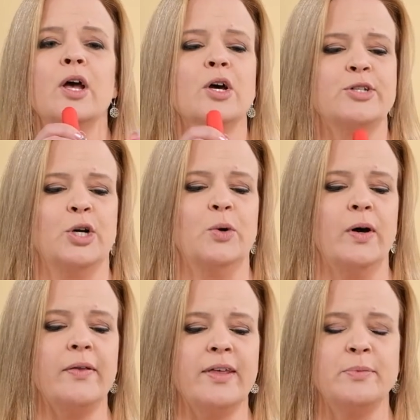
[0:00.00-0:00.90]
So
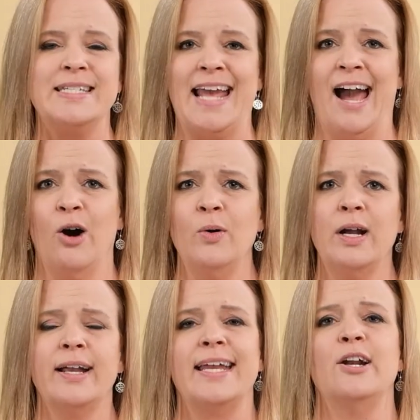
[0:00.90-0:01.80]
the
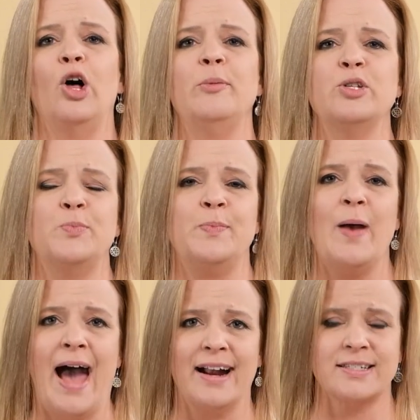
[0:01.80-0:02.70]
down can almost
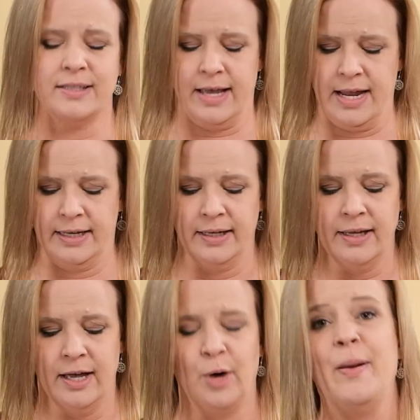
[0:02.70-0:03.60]
act like
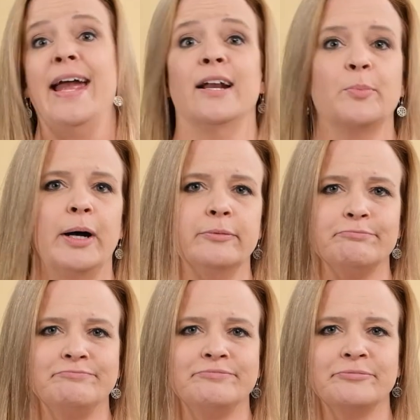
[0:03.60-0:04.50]
a panic button,
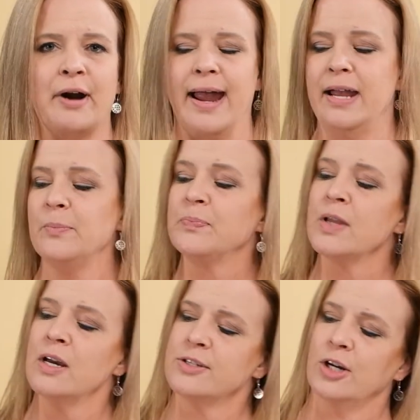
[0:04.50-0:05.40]
right?
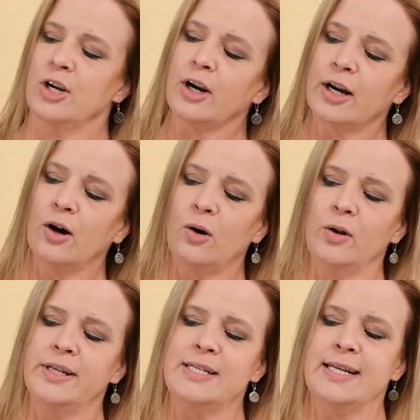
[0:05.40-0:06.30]
So you're going to
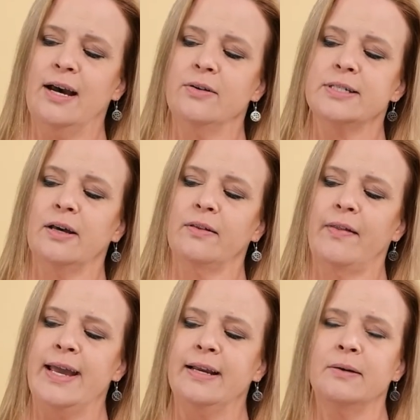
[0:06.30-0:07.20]
hold it down till the
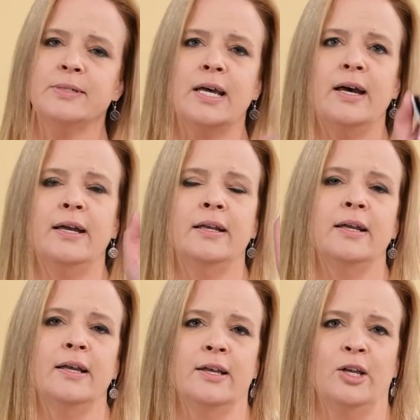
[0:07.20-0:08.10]
light comes on.
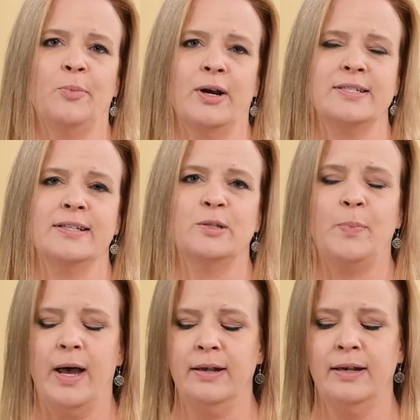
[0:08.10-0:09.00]
You press this
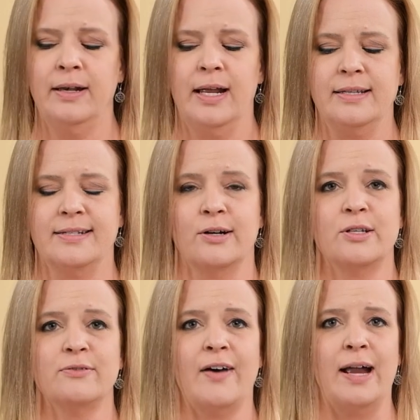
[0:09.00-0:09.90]
button, it
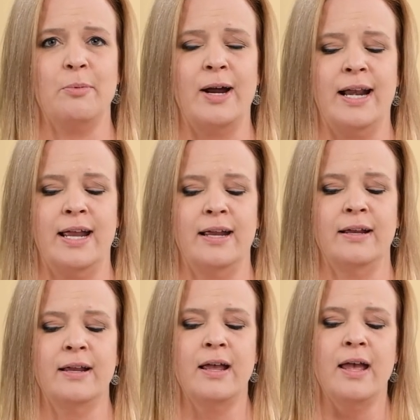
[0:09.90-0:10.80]
starts
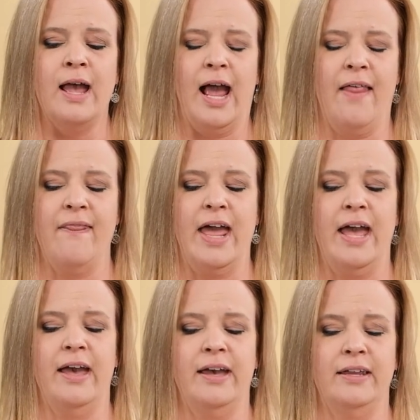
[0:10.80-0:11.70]
vibrating. And
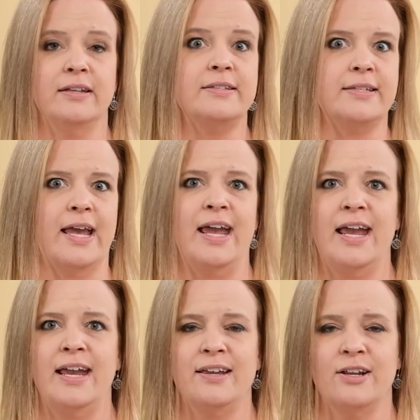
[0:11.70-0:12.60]
then
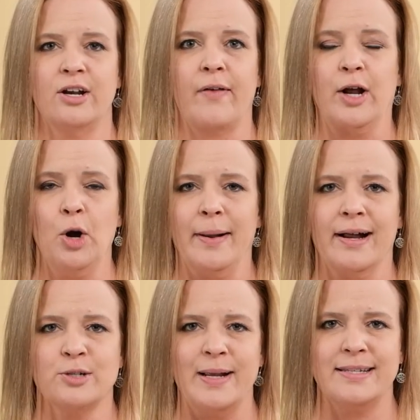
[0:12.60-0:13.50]
say, you're like, oh my
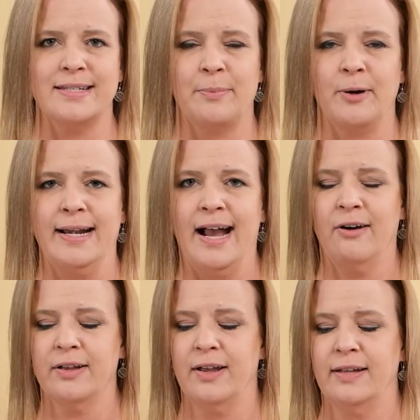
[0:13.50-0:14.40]
gosh, make it stop right
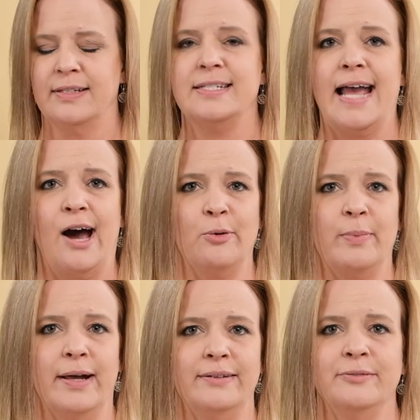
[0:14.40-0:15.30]
now. You hit the down
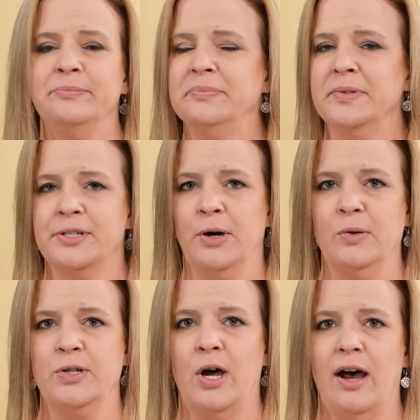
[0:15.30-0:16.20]
button,
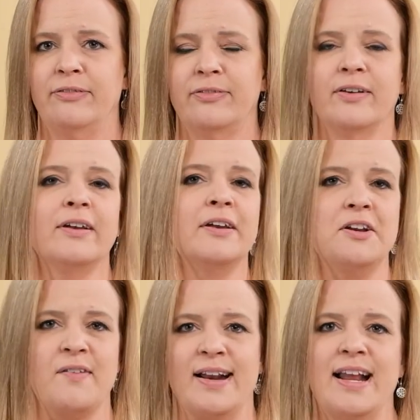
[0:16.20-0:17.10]
turns off.
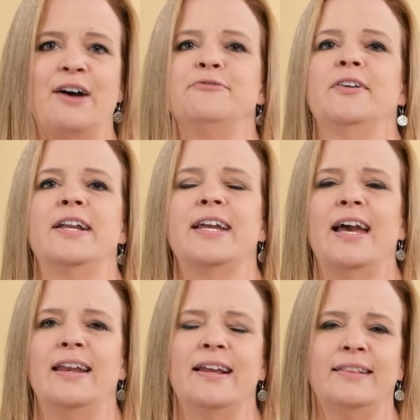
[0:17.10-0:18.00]
You're ready to have fun
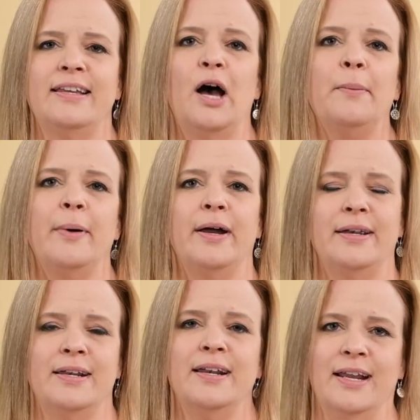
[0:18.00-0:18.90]
again, hit the up
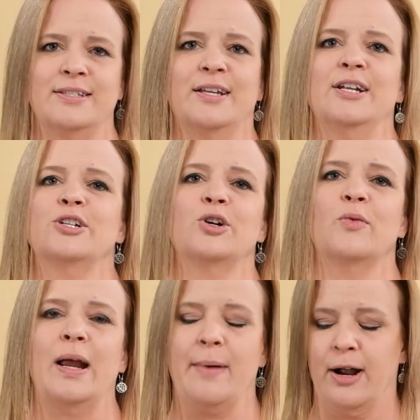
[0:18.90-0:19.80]
button. It's going to turn
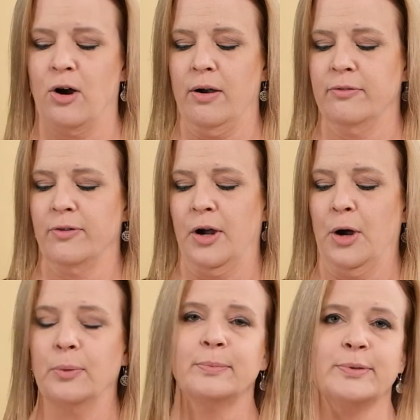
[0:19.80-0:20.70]
right back on for
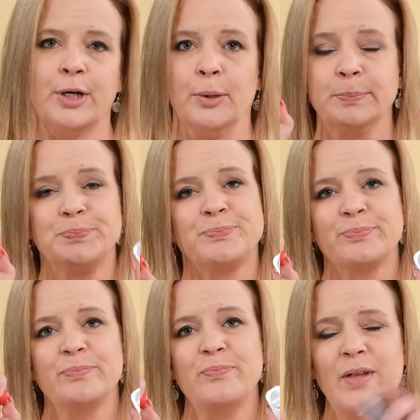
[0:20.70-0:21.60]
you. So
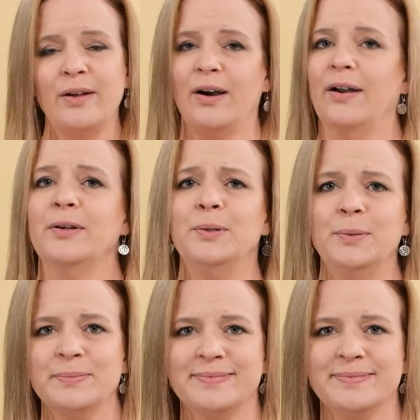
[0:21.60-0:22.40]
kind of cool.